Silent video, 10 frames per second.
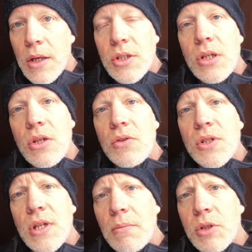It's to
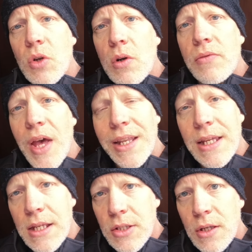use some sort of
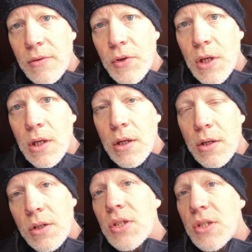adhesive
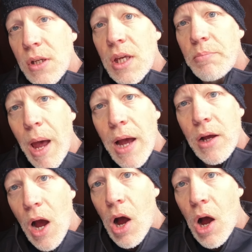to stick it back